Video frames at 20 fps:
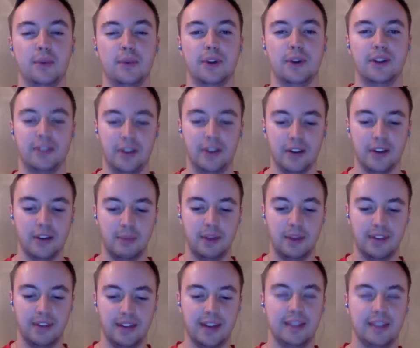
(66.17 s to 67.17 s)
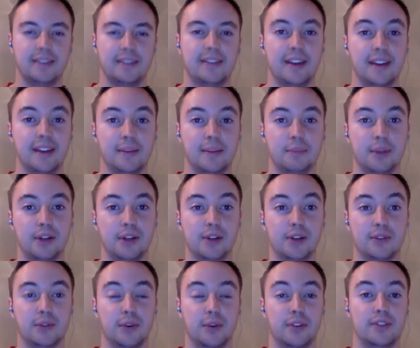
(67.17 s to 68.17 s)
we're going to talk about that exciting player who
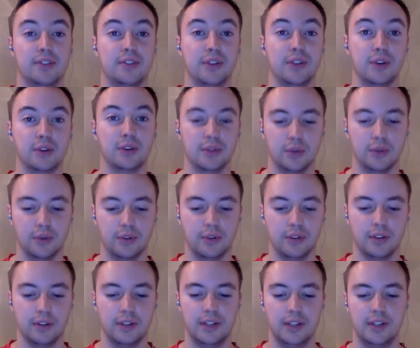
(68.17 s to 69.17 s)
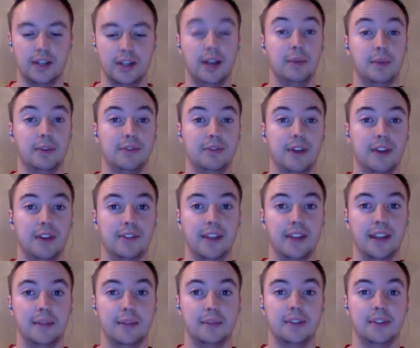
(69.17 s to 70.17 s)
scored his third goal in 5
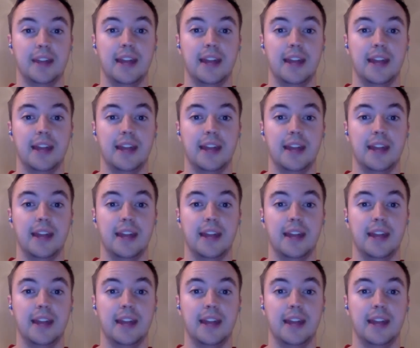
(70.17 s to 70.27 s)
games.